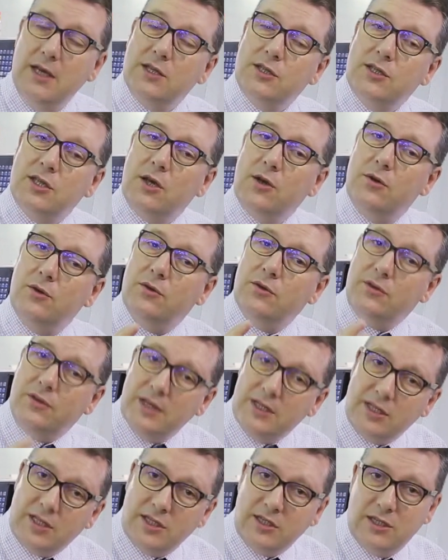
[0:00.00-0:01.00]
So
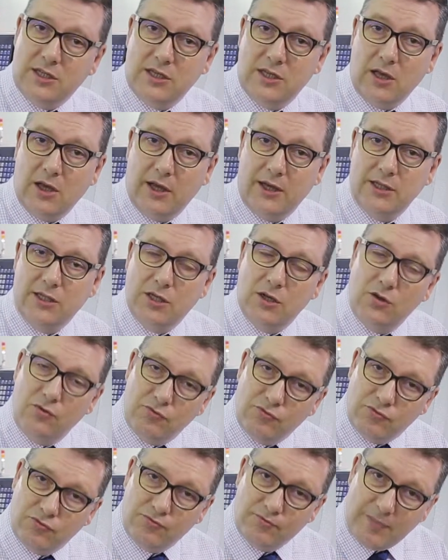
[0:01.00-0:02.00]
this is designed to
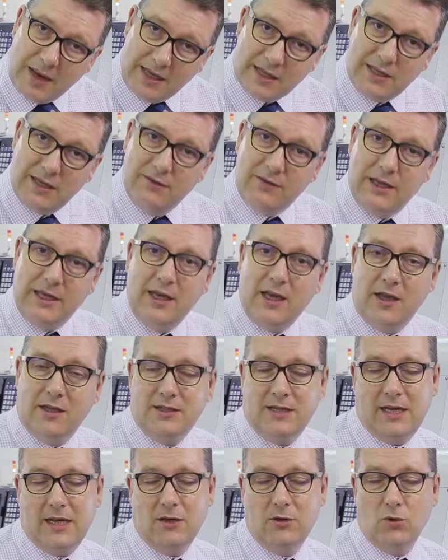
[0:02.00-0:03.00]
massively
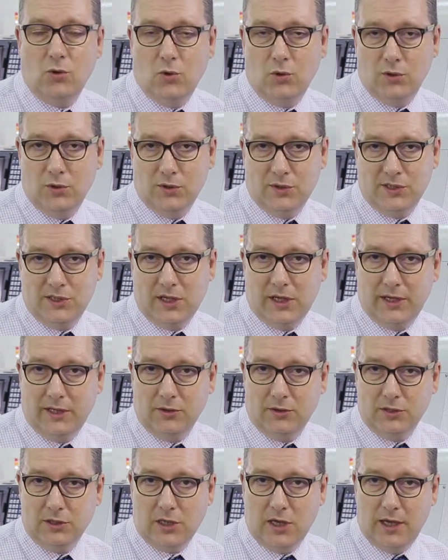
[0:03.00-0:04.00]
cut down all your
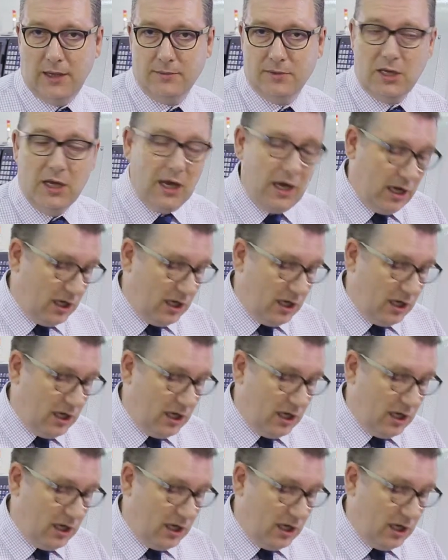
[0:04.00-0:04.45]
cycle times,